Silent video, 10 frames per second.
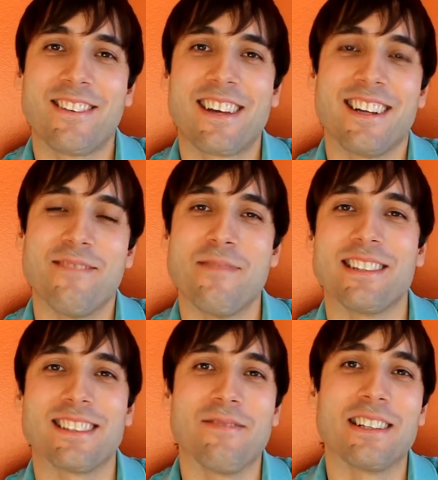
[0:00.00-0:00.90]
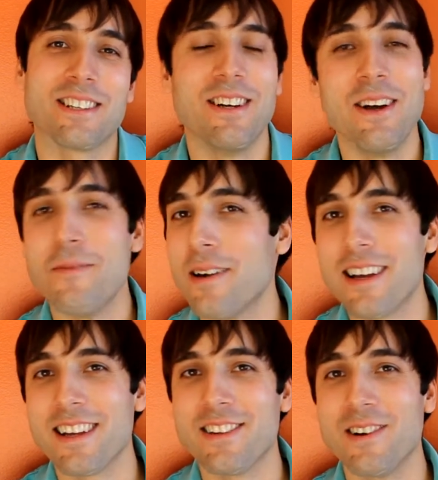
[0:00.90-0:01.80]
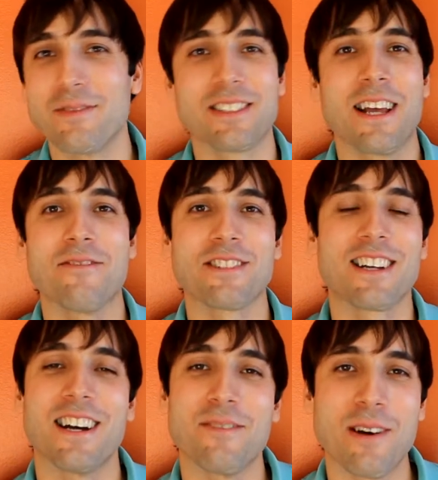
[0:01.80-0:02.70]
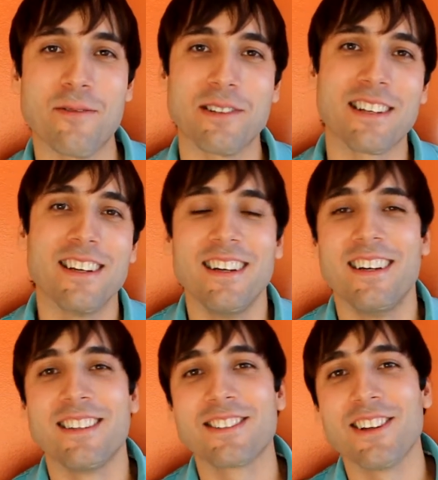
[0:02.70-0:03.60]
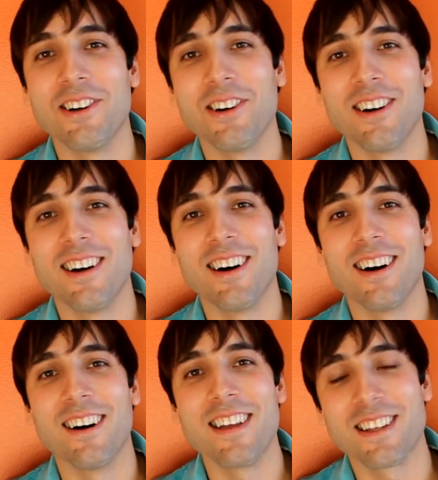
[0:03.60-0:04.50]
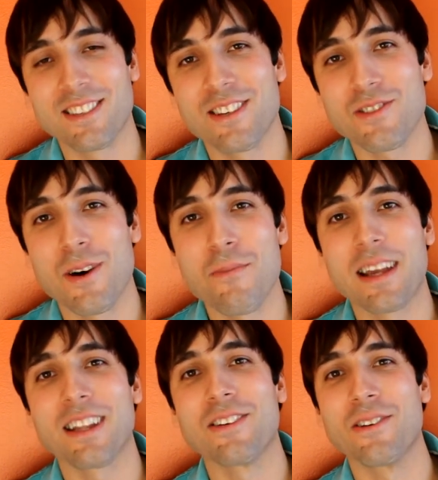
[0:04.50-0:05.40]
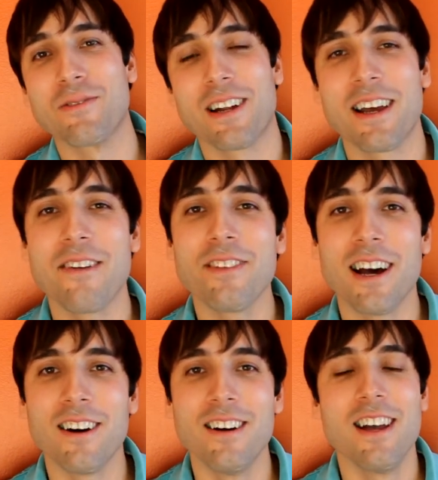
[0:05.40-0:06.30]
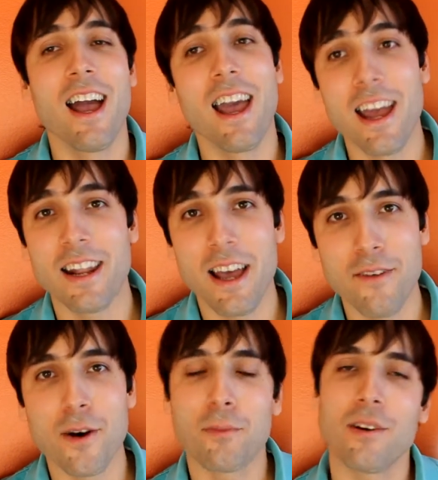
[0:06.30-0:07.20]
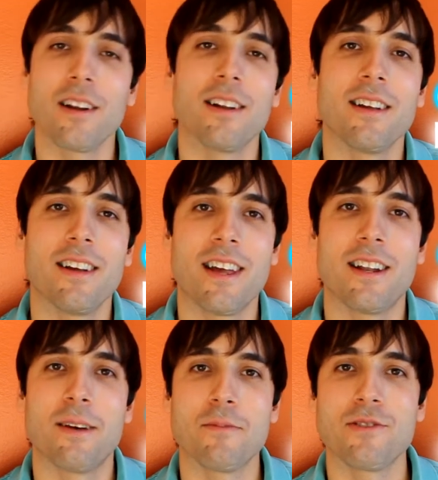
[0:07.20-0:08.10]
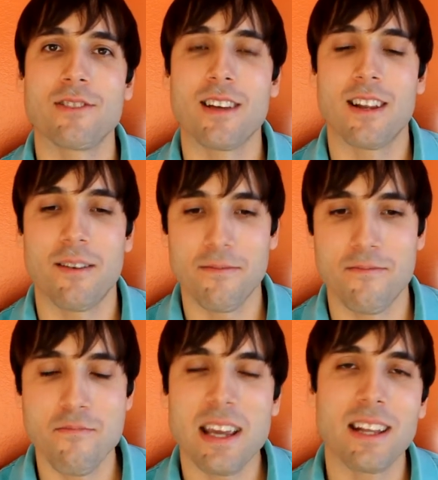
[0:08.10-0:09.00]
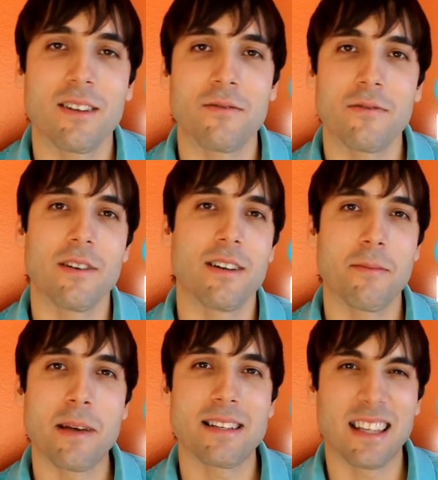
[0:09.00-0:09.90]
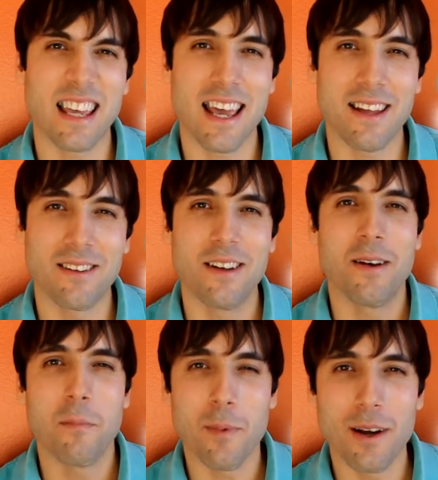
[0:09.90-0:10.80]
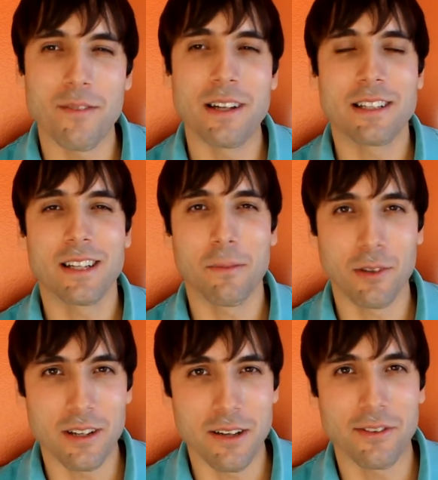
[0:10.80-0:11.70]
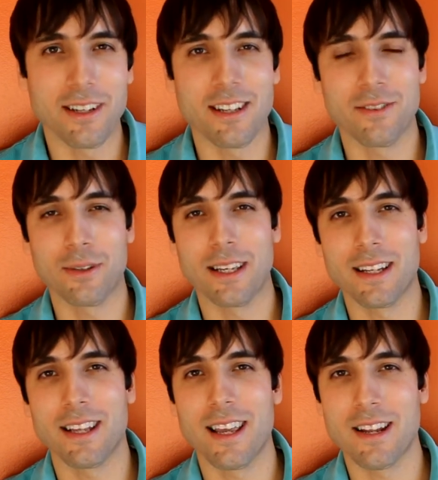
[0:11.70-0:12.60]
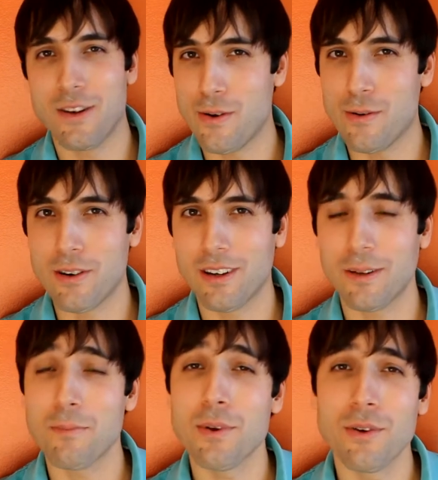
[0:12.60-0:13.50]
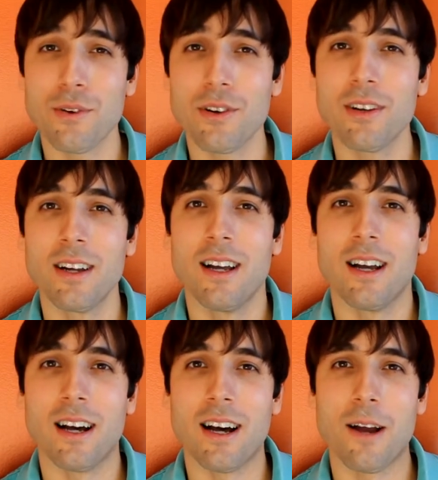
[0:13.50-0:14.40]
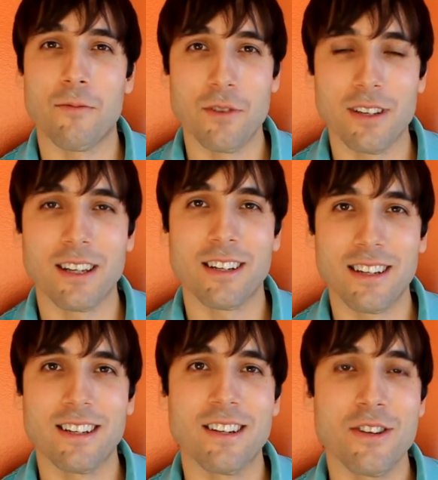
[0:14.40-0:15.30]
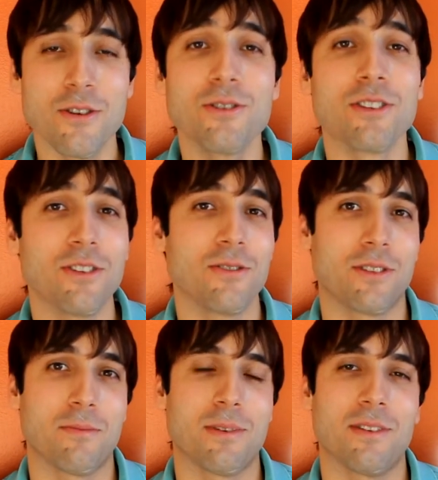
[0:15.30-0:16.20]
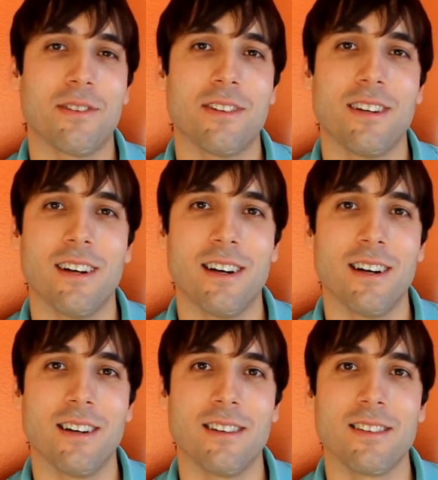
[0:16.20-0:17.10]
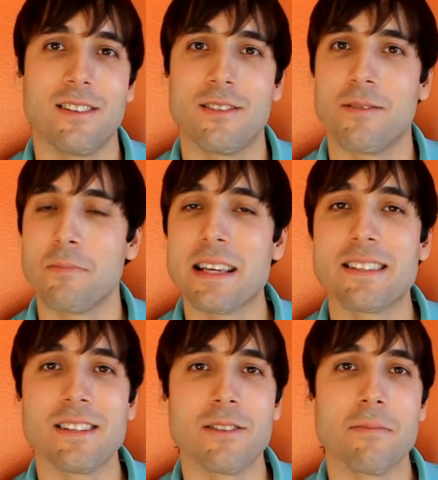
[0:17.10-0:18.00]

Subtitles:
kind of embarrassed to announce it, but hey, I'm just an average guy. I'm not wealthy. So yes, so I'm making do on what I have now, and I have upgraded it, and I'm making it run the best it can. But eventually, I'm gonna definitely need to get a newer computer. I really could use a newer computer, either a PC or